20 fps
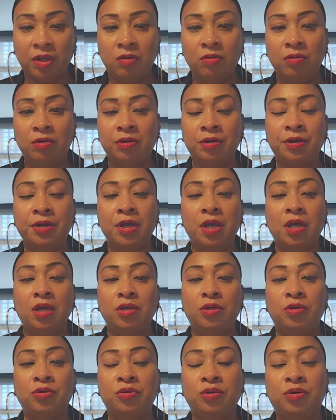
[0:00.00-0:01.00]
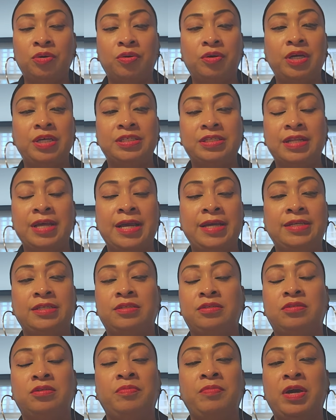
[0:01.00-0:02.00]
Or, you know, it's like
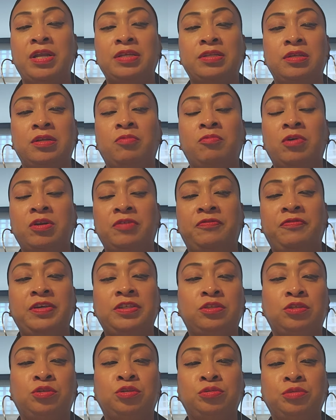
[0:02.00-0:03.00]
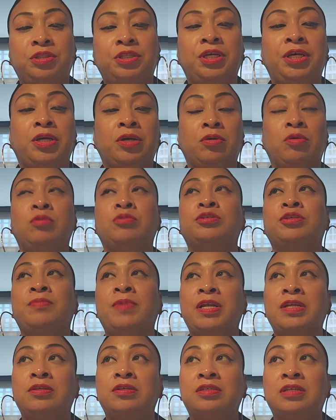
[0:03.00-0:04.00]
somebody didn't want to face the truth here or
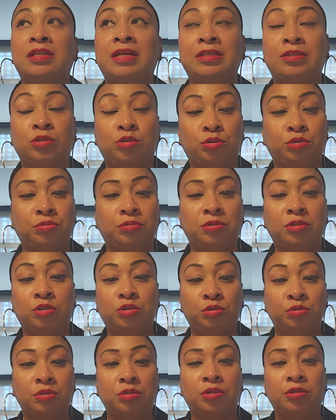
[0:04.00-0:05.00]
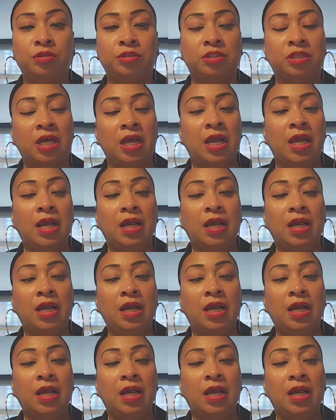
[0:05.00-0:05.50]
somebody doesn't like the truth. The truth hurts.